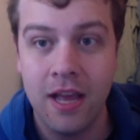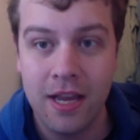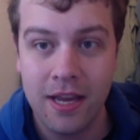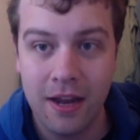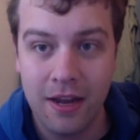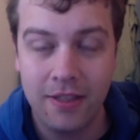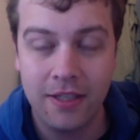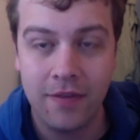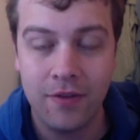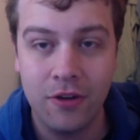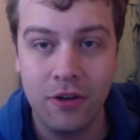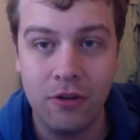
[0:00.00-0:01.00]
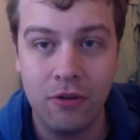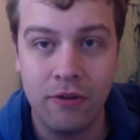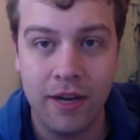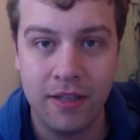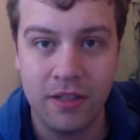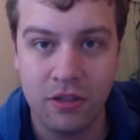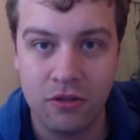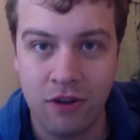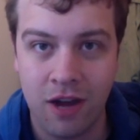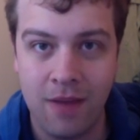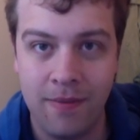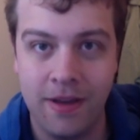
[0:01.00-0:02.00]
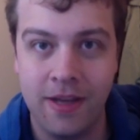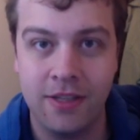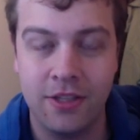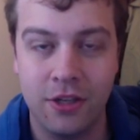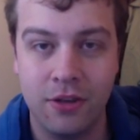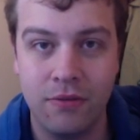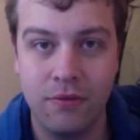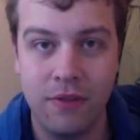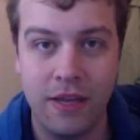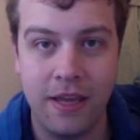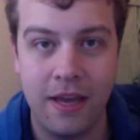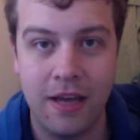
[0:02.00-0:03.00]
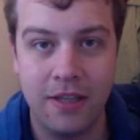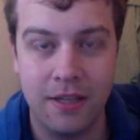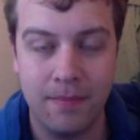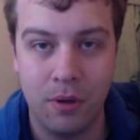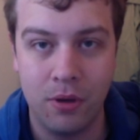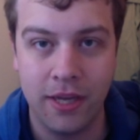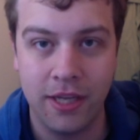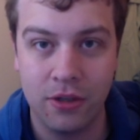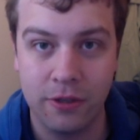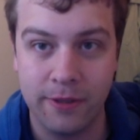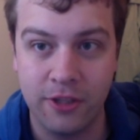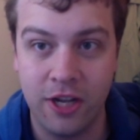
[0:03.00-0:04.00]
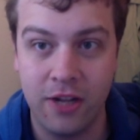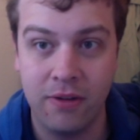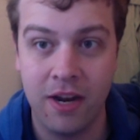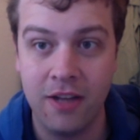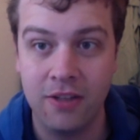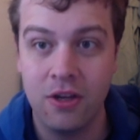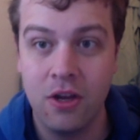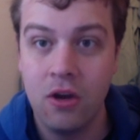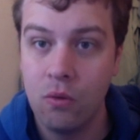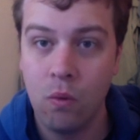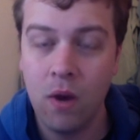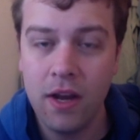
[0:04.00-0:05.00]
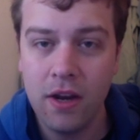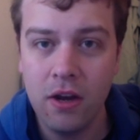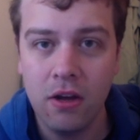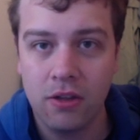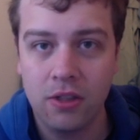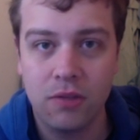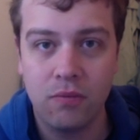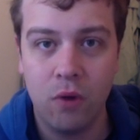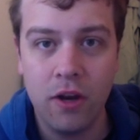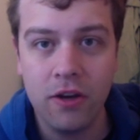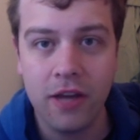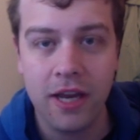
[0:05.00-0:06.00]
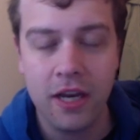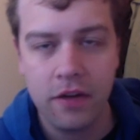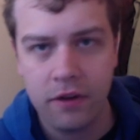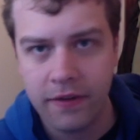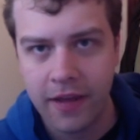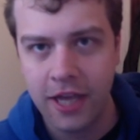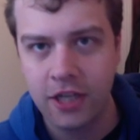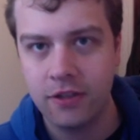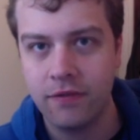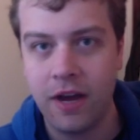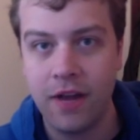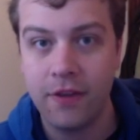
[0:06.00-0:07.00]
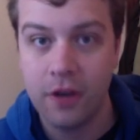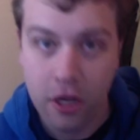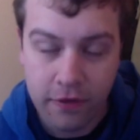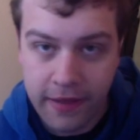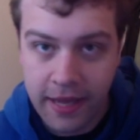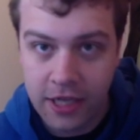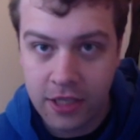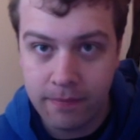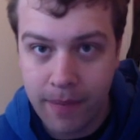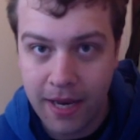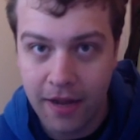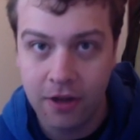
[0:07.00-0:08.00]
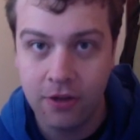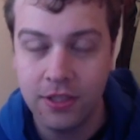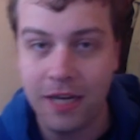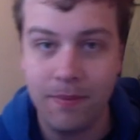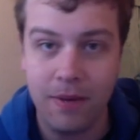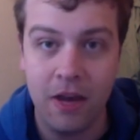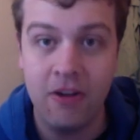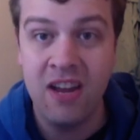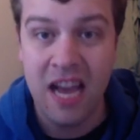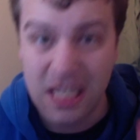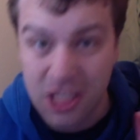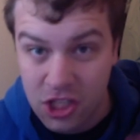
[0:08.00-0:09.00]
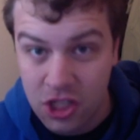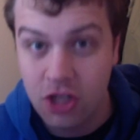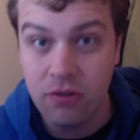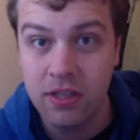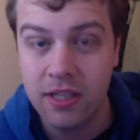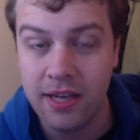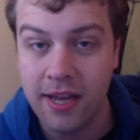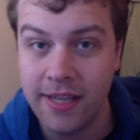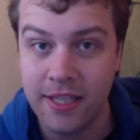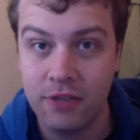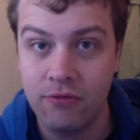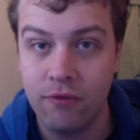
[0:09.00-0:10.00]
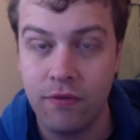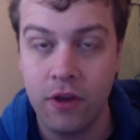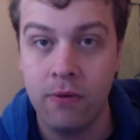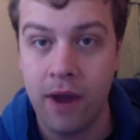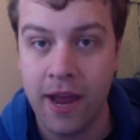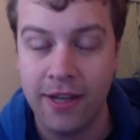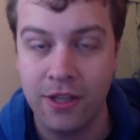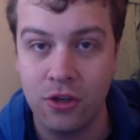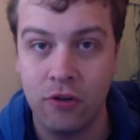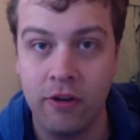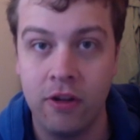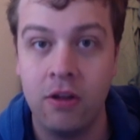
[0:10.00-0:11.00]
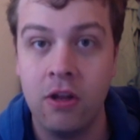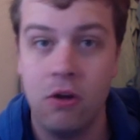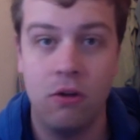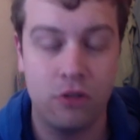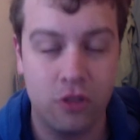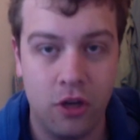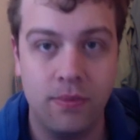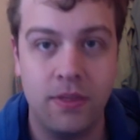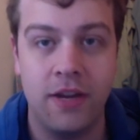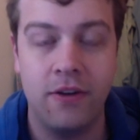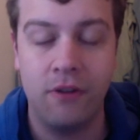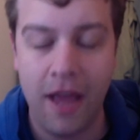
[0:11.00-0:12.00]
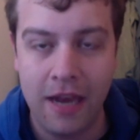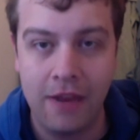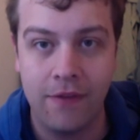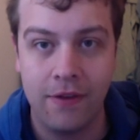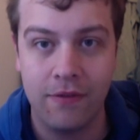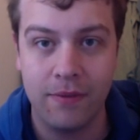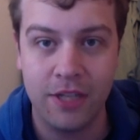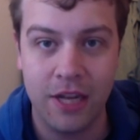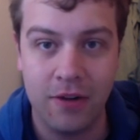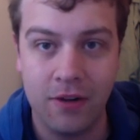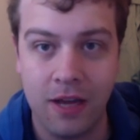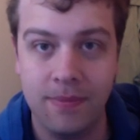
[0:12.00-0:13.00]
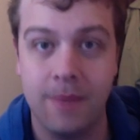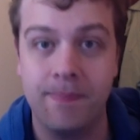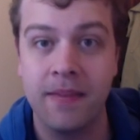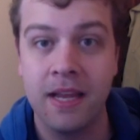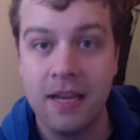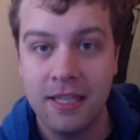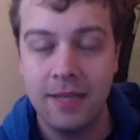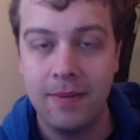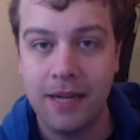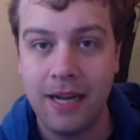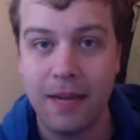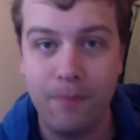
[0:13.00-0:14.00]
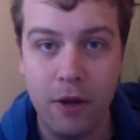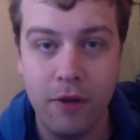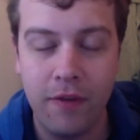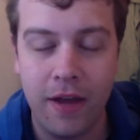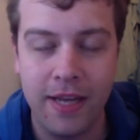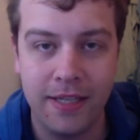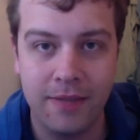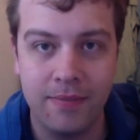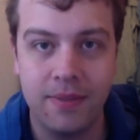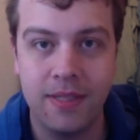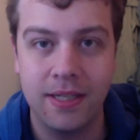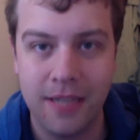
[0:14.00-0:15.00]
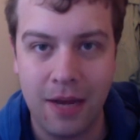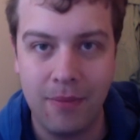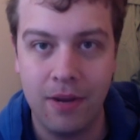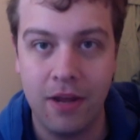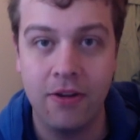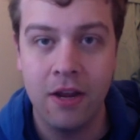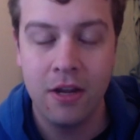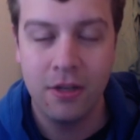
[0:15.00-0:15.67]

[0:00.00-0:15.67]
Can I ask, if you're not already a subscriber to the uh, Some Bond Geeks Talks channel, can I ask, why not? Why not get notifications via the notification bell icon down below as soon as the latest review or editorial or top 10 or anything from the channel comes up? Simply click both items down below.